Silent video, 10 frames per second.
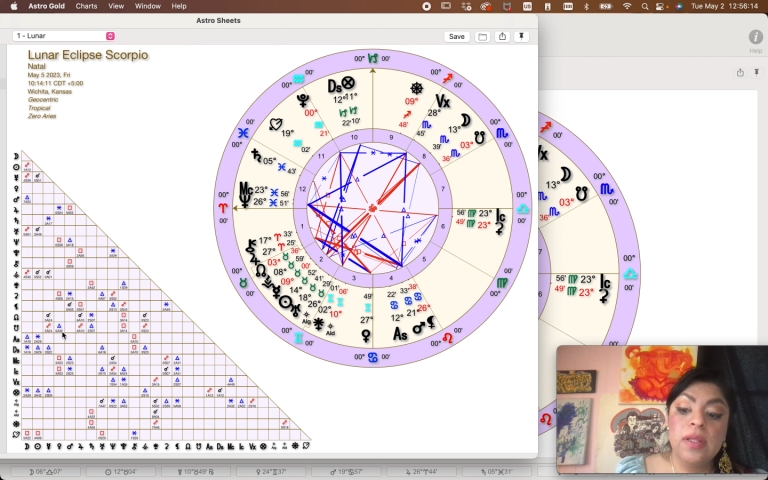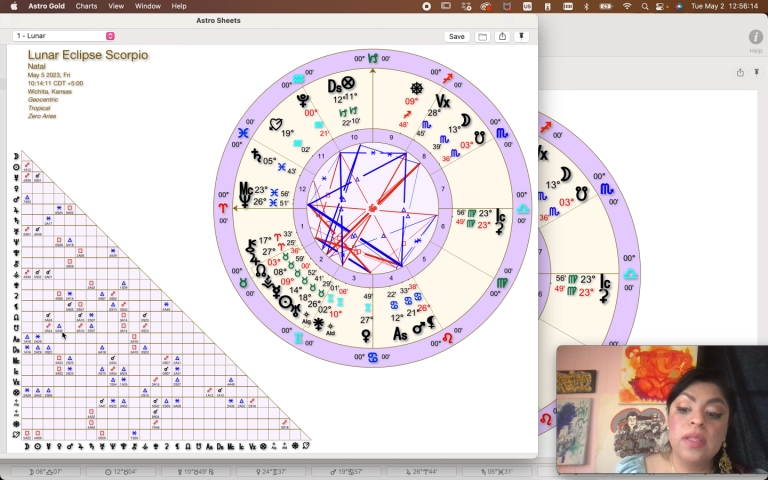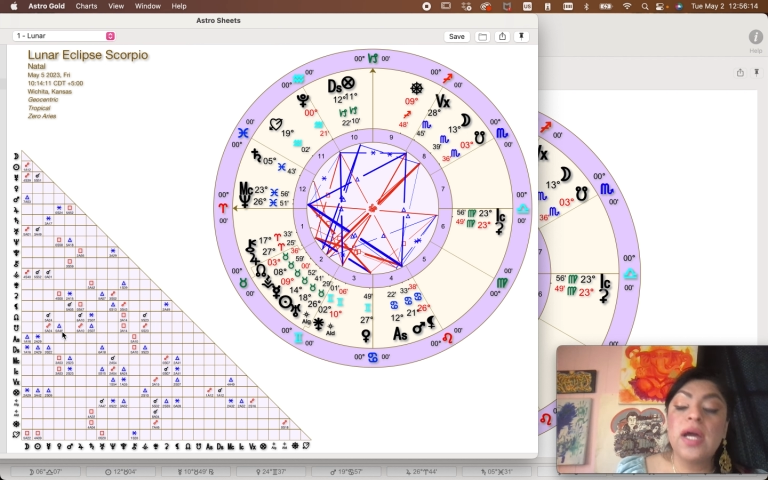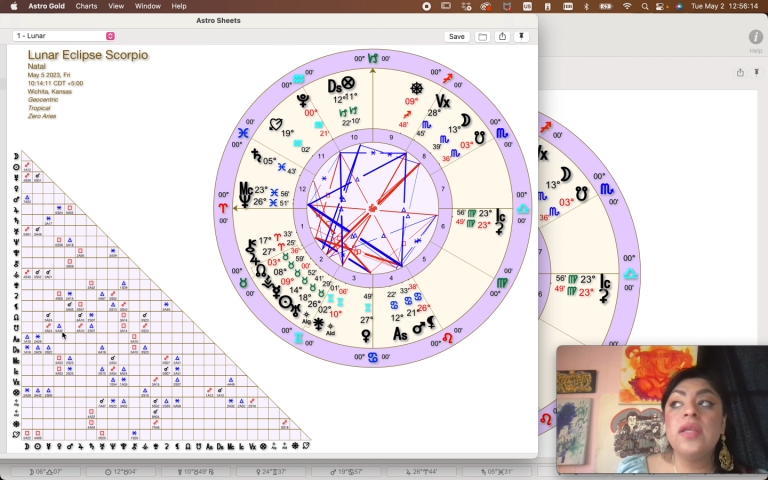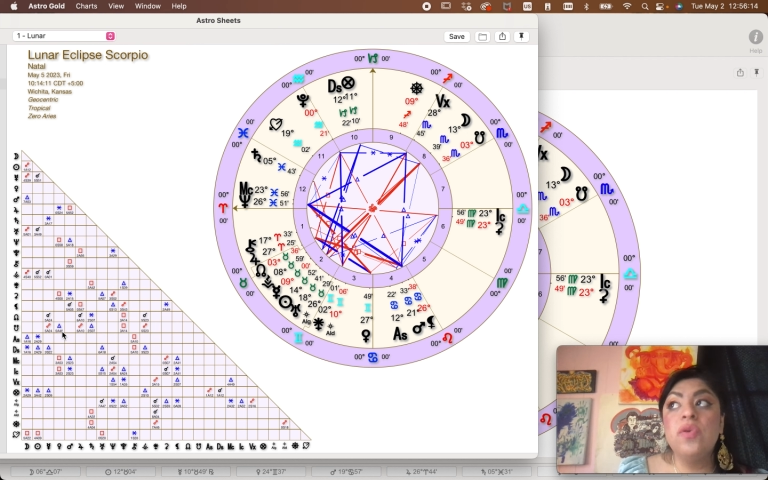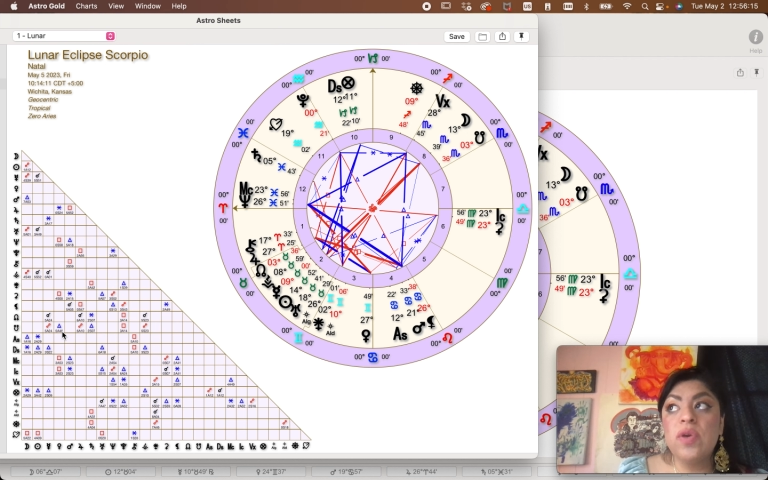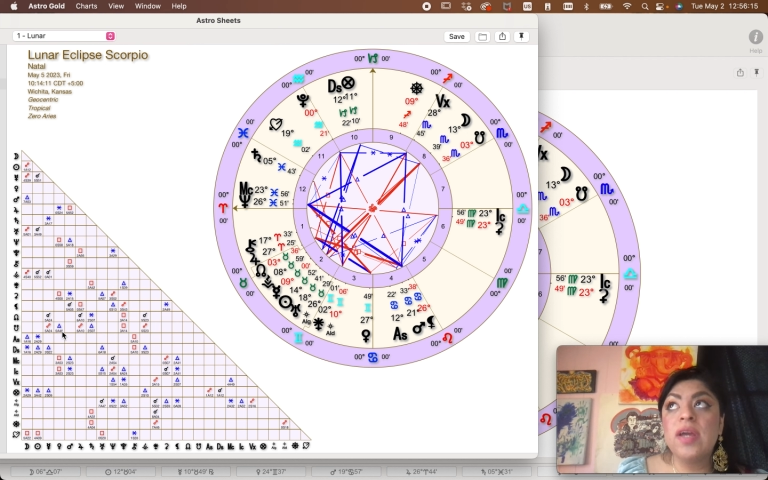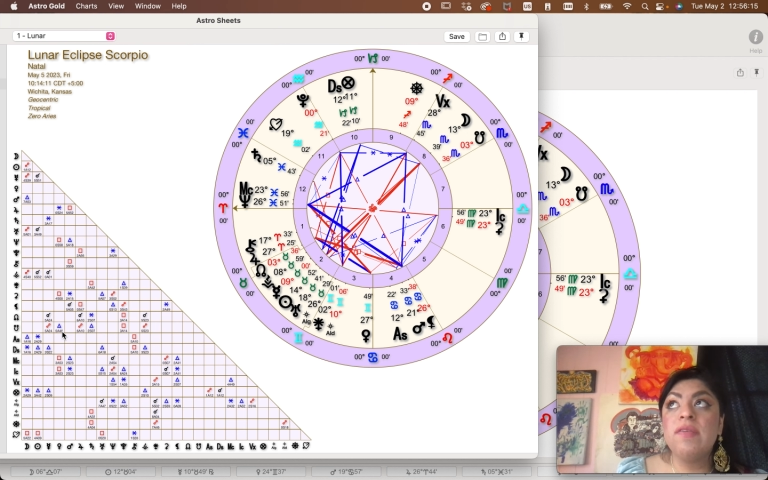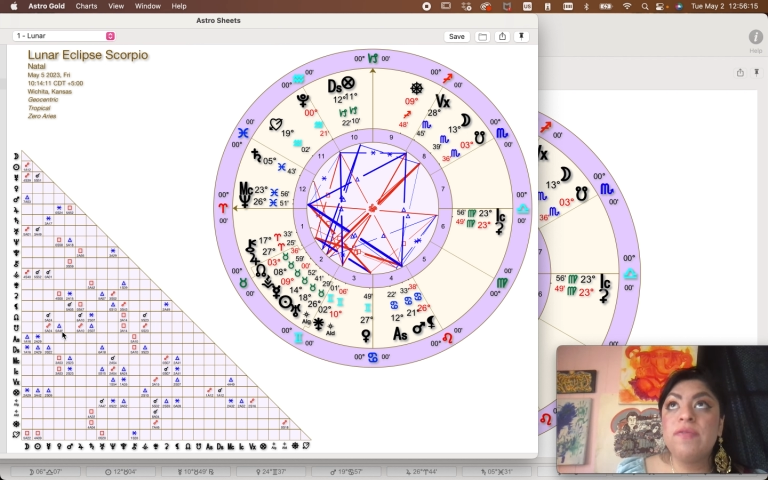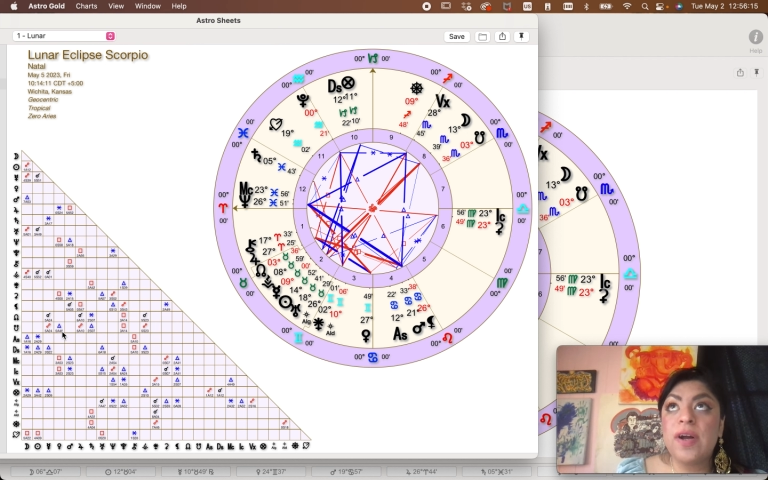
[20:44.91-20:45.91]
that you
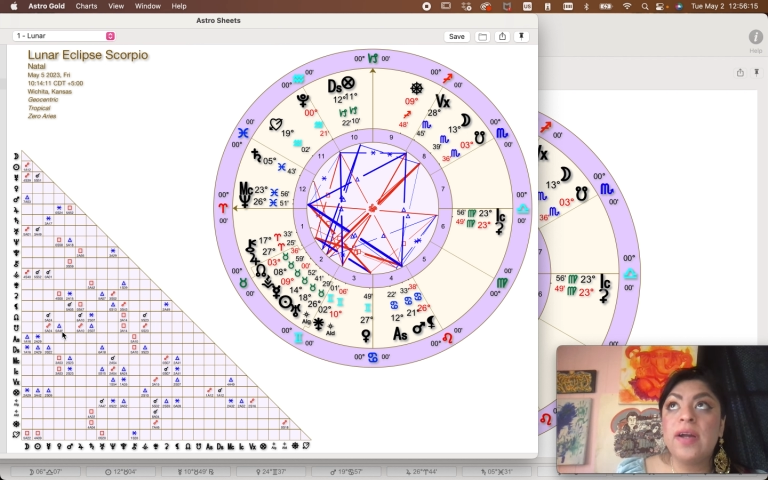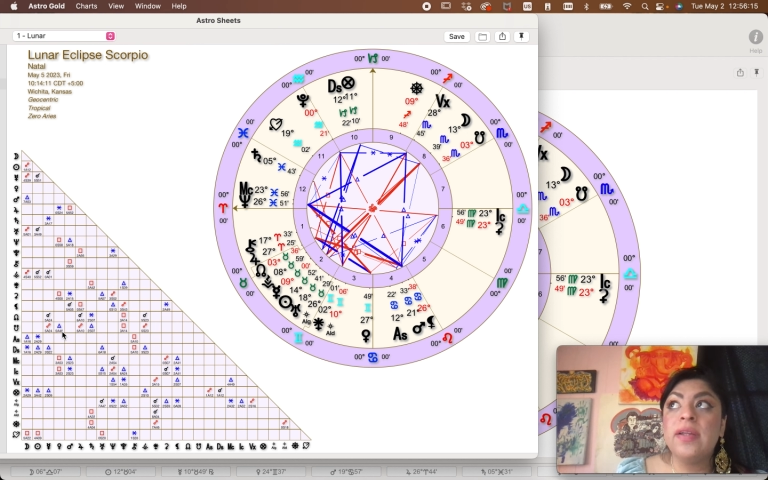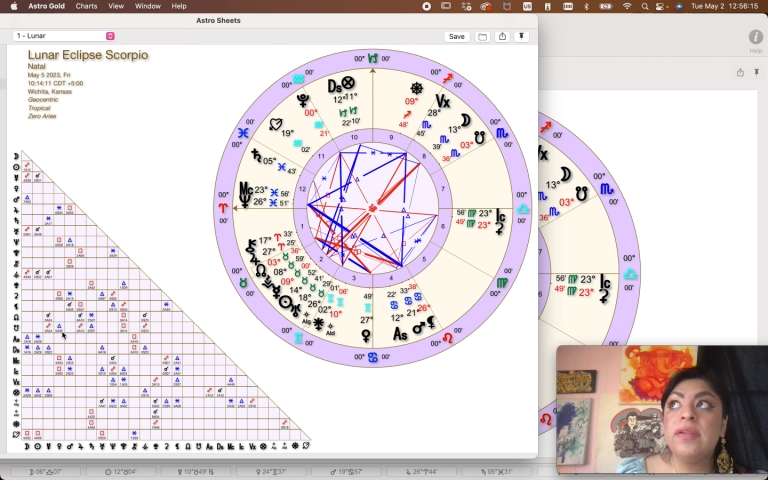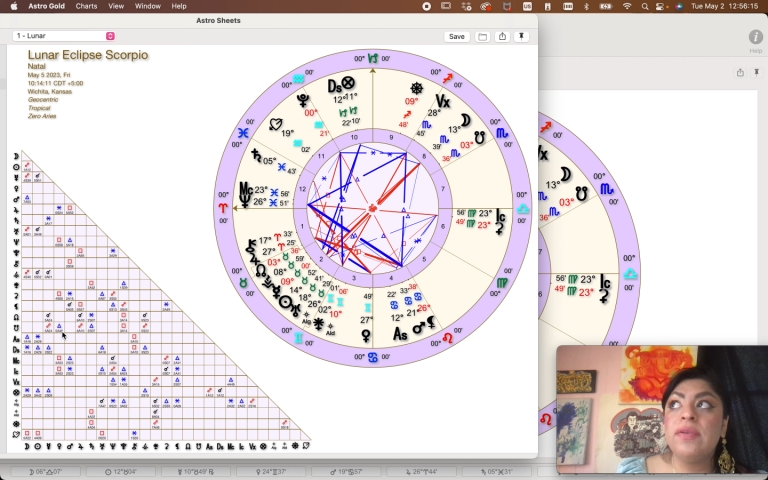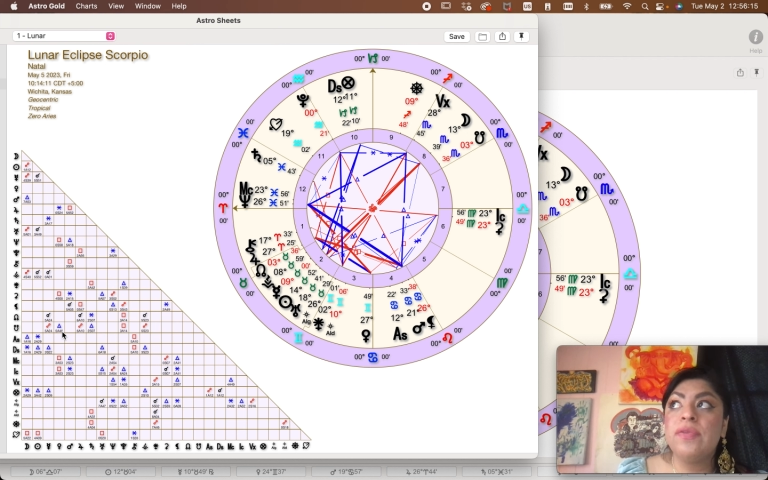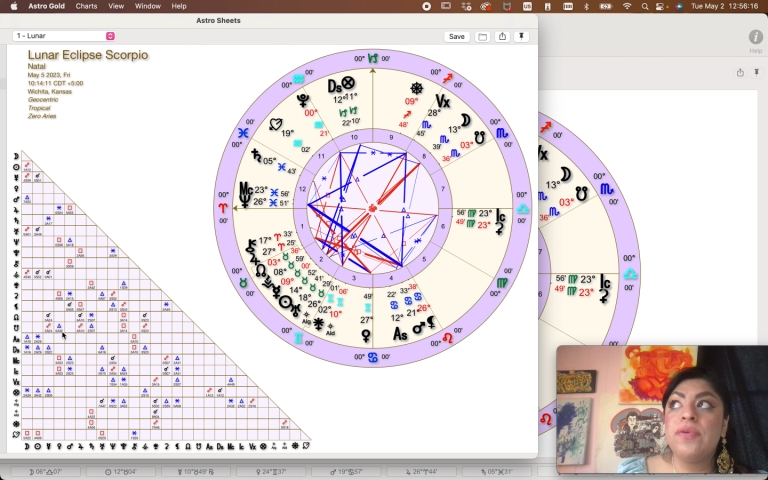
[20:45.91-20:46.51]
can find